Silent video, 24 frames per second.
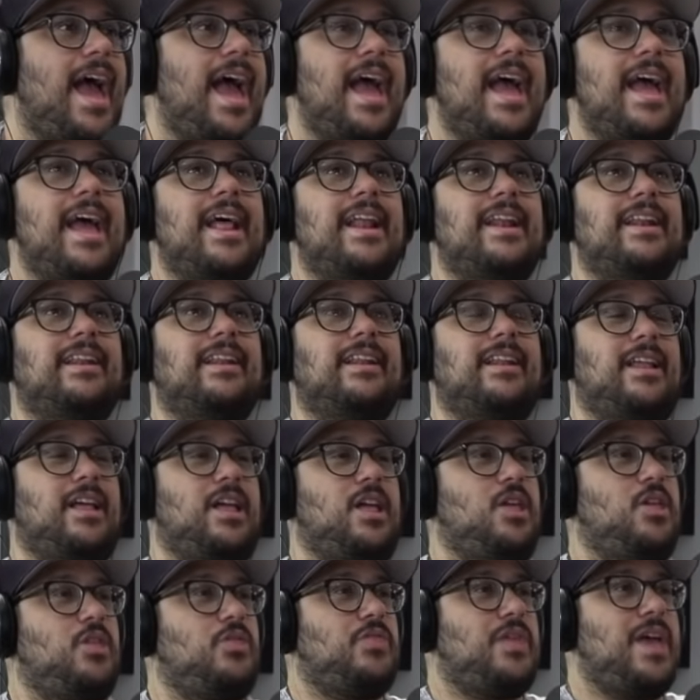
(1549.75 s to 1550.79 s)
And
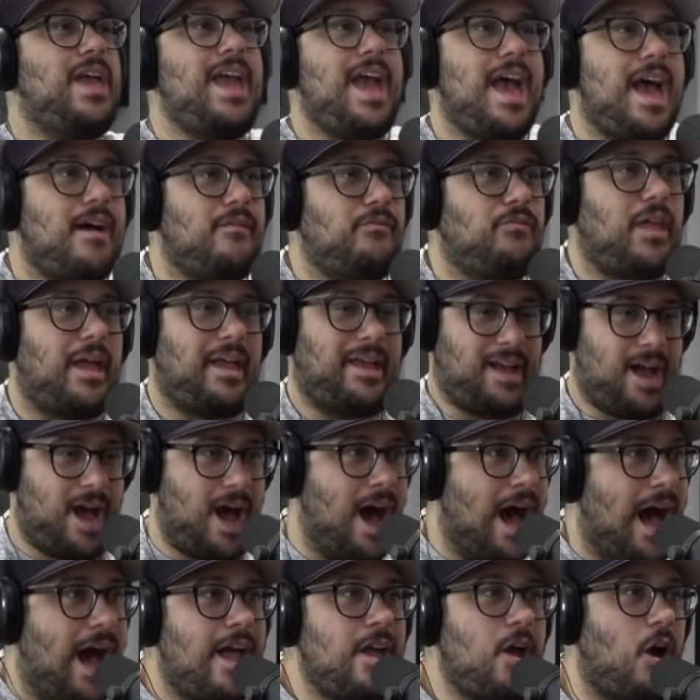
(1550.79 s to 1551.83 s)
they have like
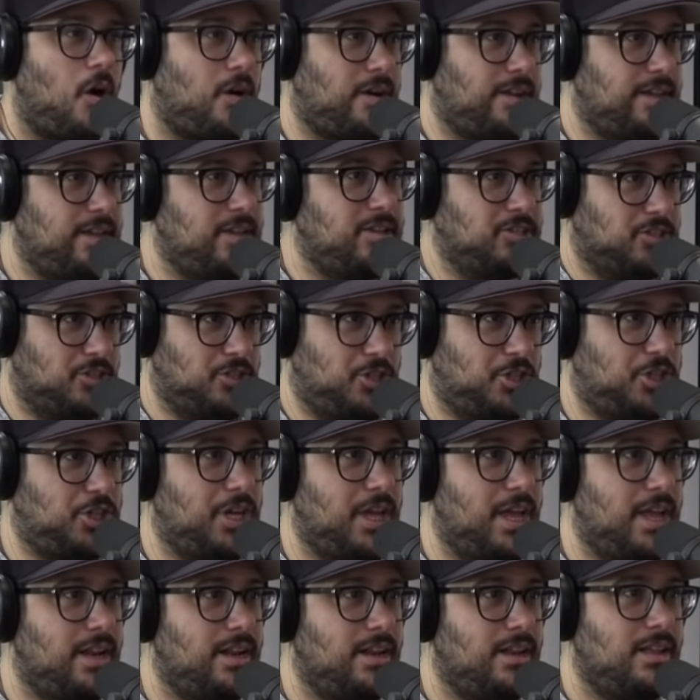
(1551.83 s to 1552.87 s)
hierarchies and
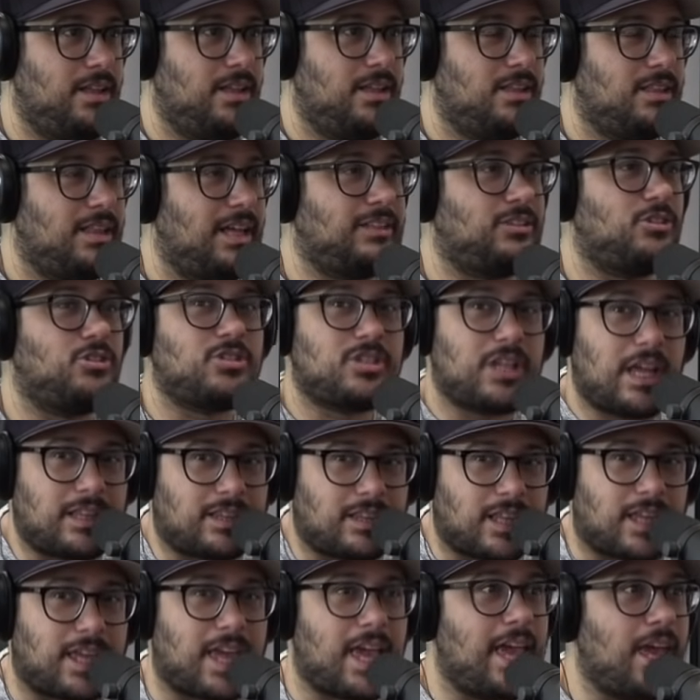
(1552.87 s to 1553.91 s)
shit. Like, there's like
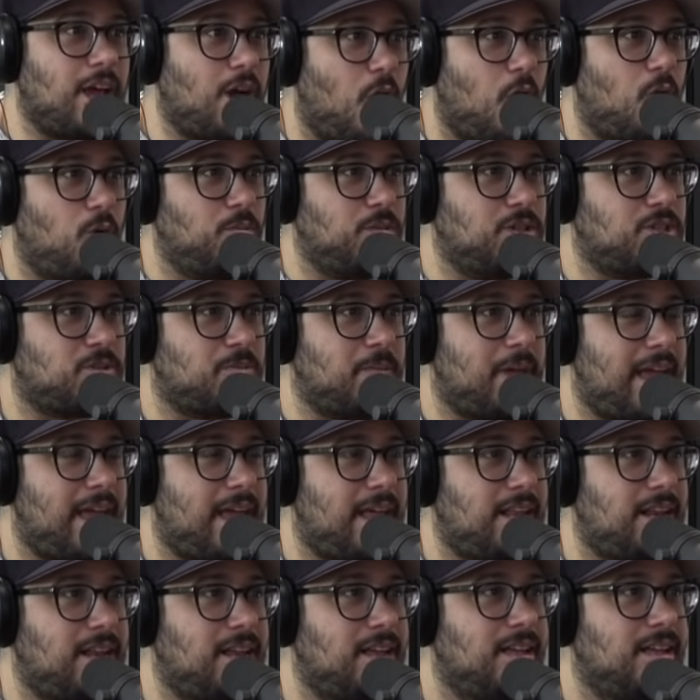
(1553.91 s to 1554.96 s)
the king homeless
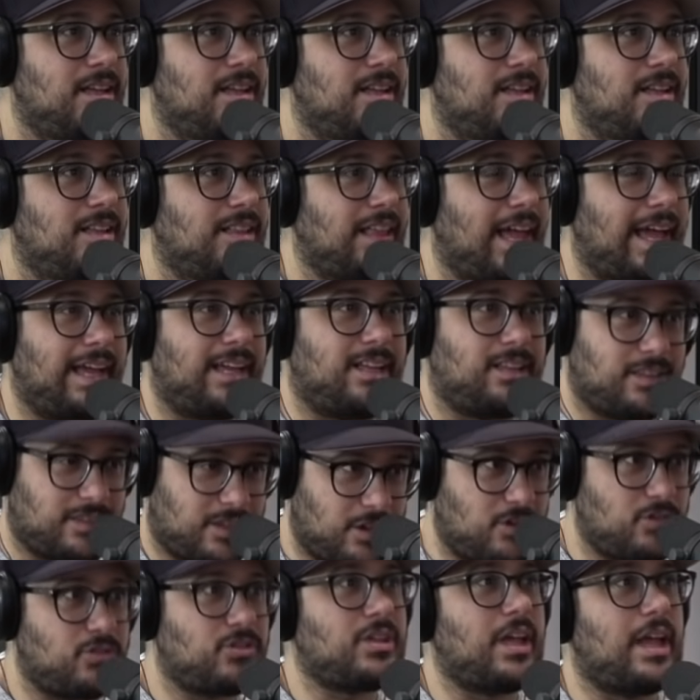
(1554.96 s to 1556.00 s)
man. Like,
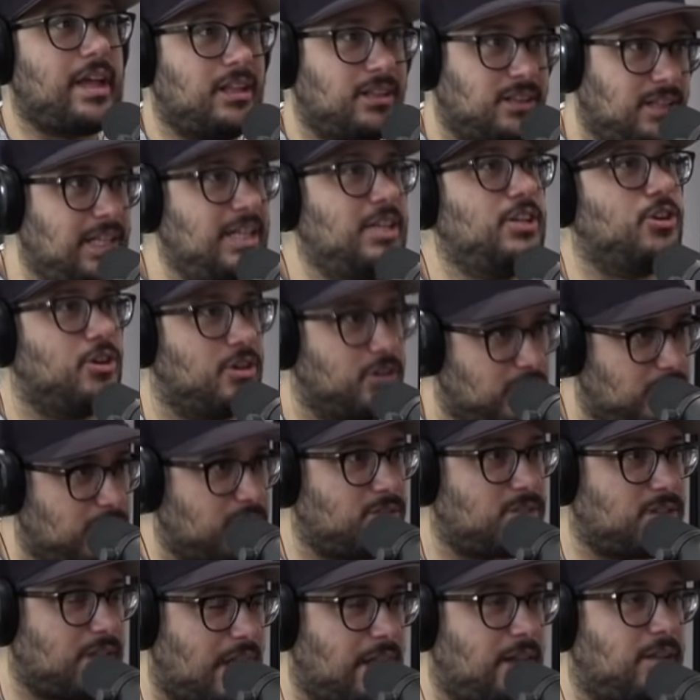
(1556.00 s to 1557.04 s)
there's, like, leaders.
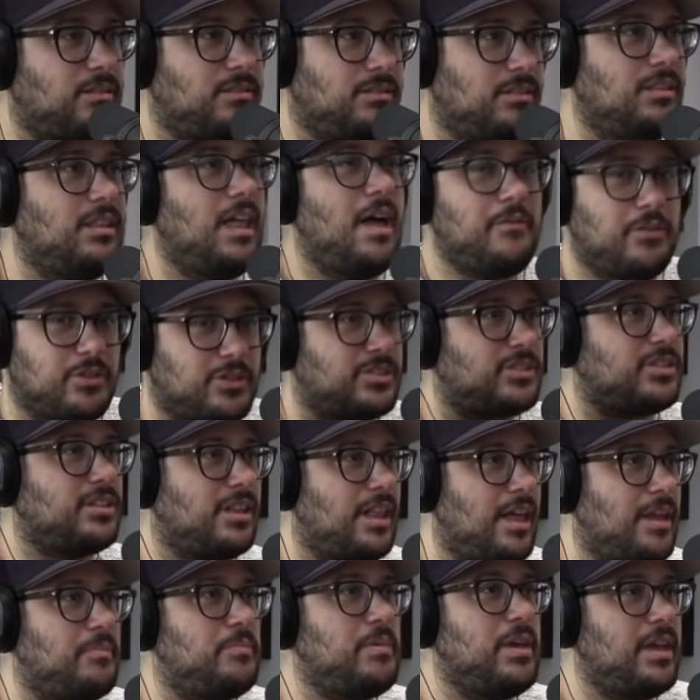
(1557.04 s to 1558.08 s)
There's, like, levels to,
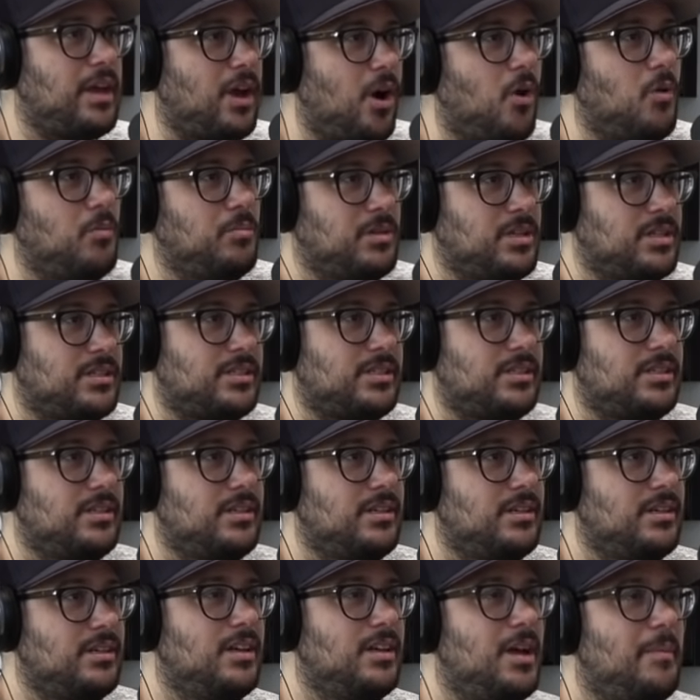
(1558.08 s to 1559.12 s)
like, being homeless.
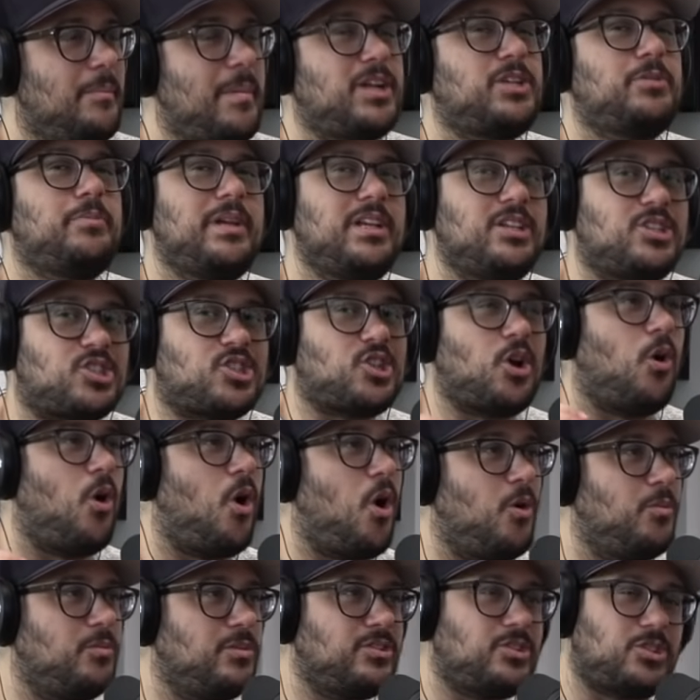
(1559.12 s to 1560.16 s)
Imagine being so
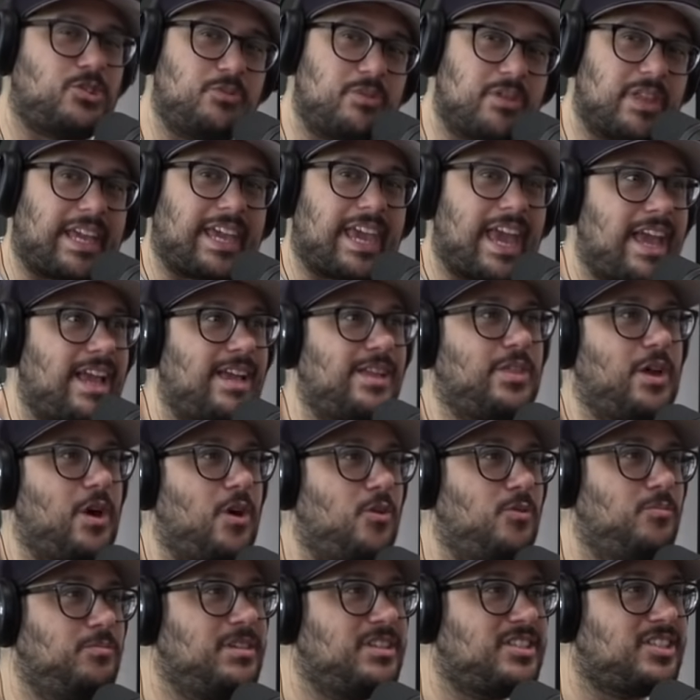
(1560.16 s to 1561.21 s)
homeless you were the king of the
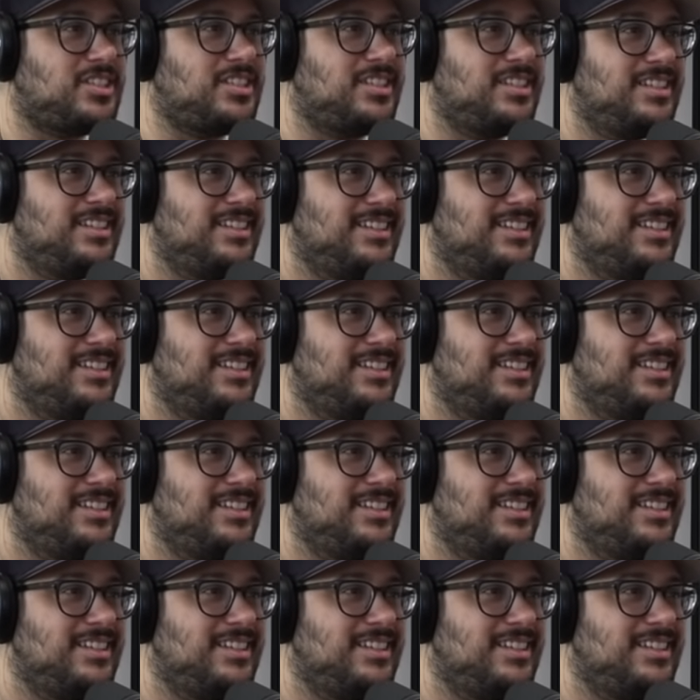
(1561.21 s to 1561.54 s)
homeless.